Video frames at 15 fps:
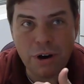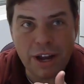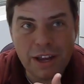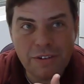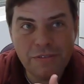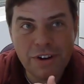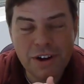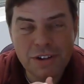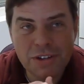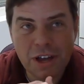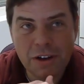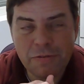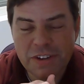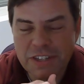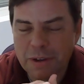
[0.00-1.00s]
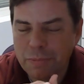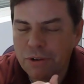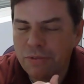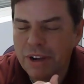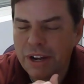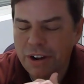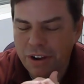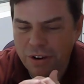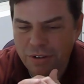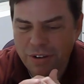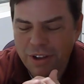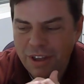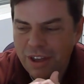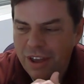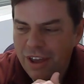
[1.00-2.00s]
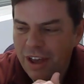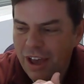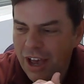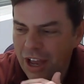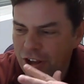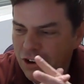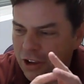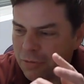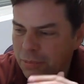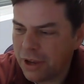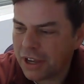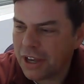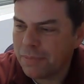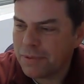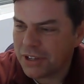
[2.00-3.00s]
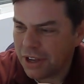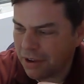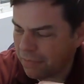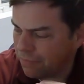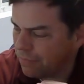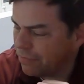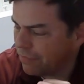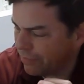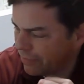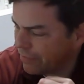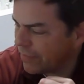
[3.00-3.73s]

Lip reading: Brian Fair's office up in Reno, and you can pick up some.